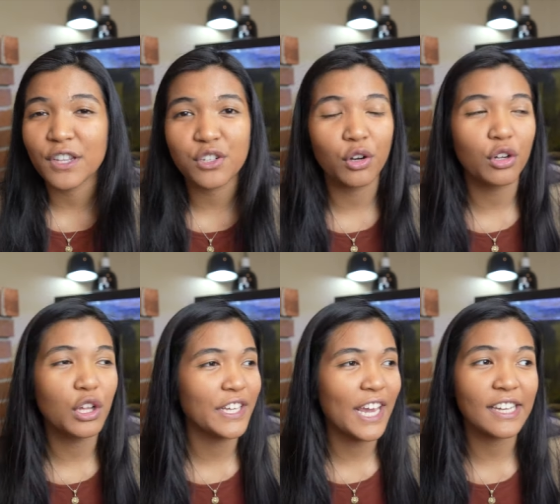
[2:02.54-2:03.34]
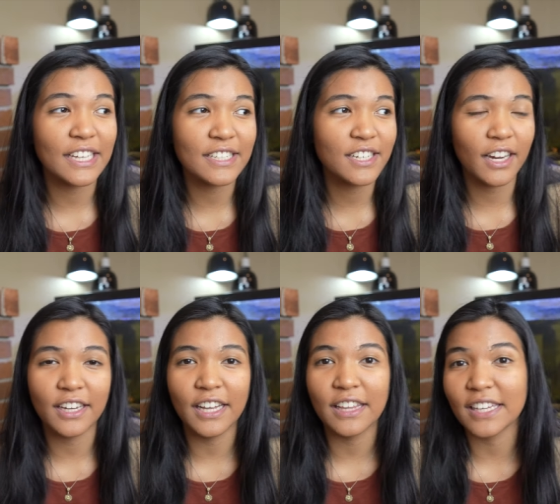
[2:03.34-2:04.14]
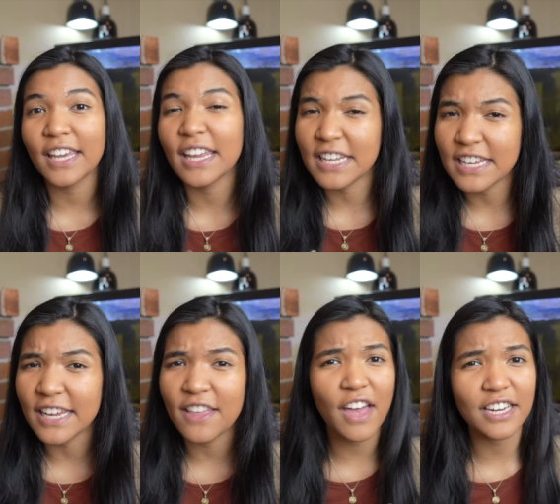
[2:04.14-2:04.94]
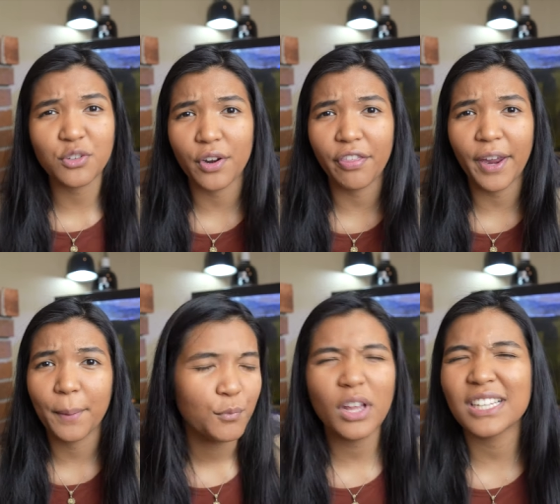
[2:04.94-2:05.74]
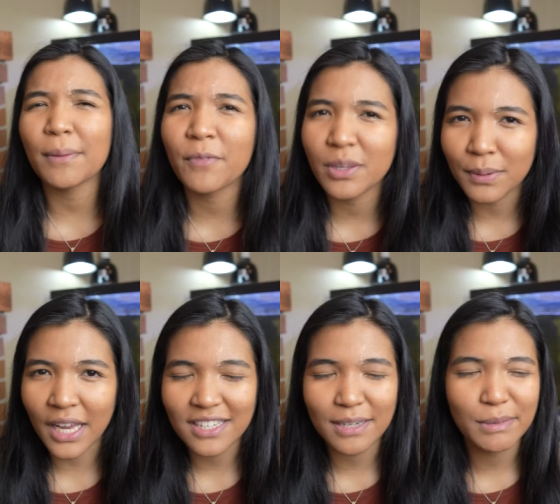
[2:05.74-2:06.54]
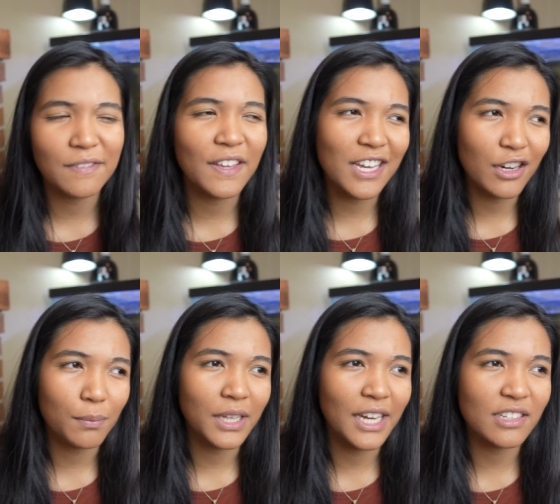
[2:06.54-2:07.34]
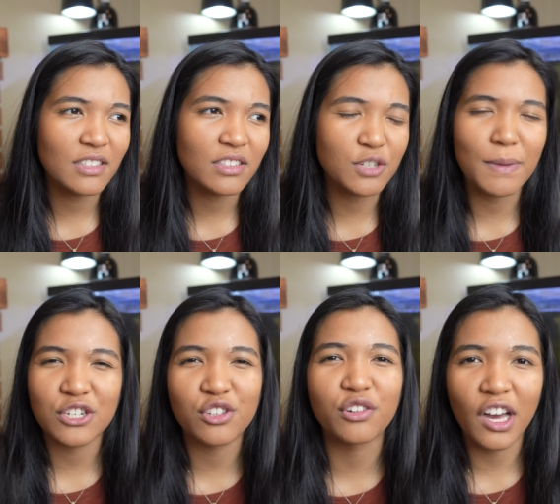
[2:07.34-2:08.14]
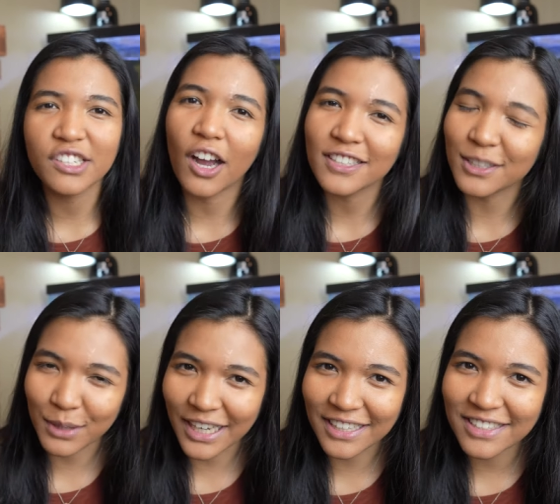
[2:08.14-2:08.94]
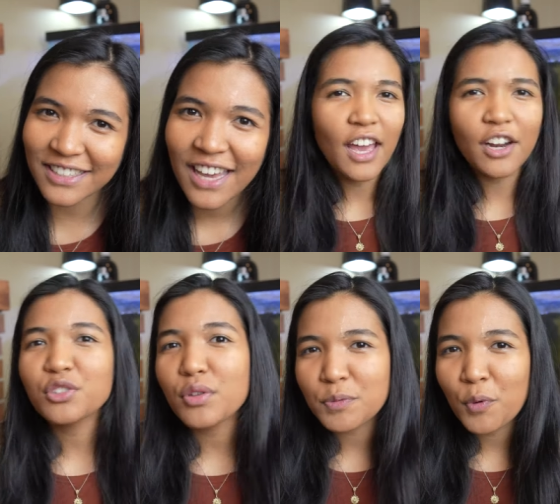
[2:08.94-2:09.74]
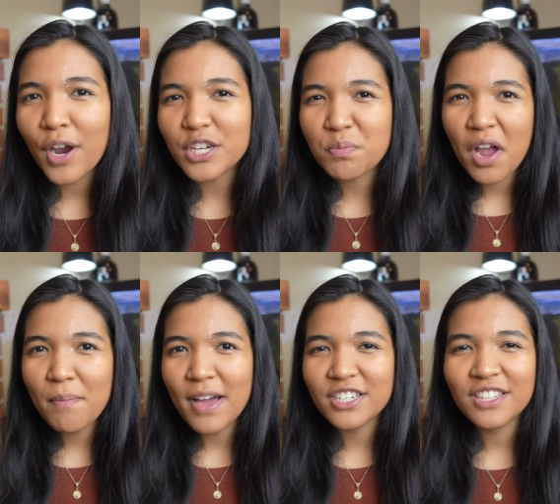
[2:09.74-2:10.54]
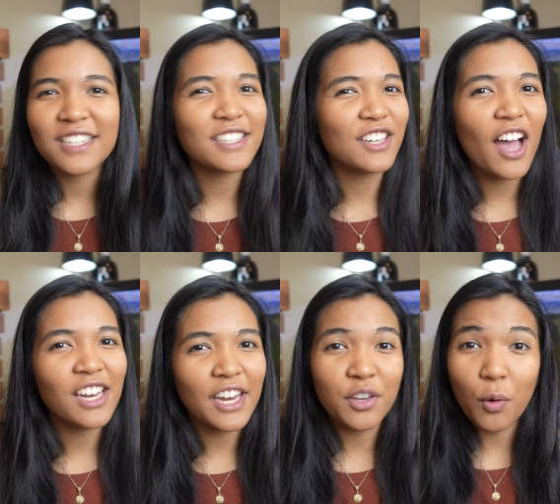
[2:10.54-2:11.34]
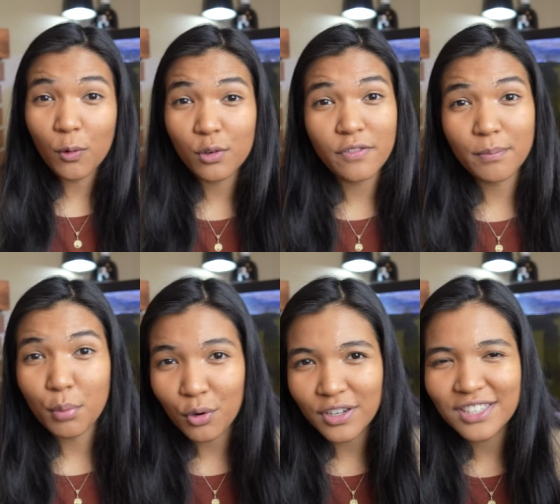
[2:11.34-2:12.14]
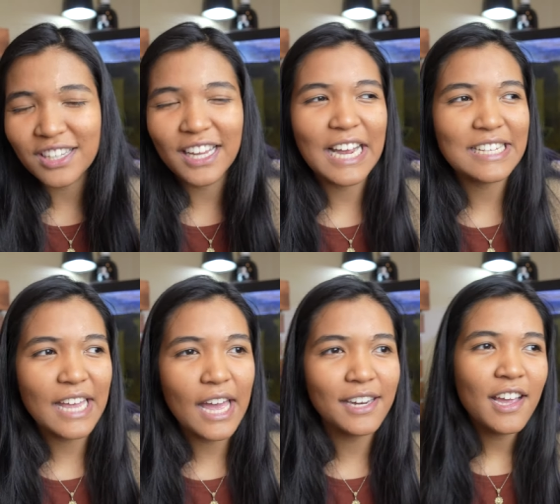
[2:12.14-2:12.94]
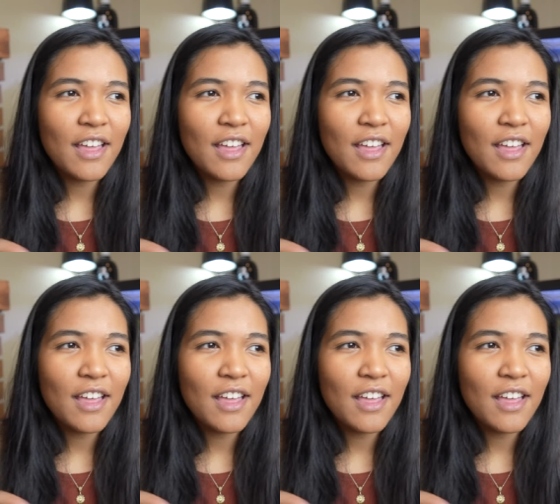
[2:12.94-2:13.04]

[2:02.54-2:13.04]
the turtle, they can't get stuck in it, they can't eat it, that sort of thing. Well, except for the plants. I mean, if they eat your plants, just make sure they're non-toxic plants. And also at this point, I should probably mention this is not in any order of importance. Like I said,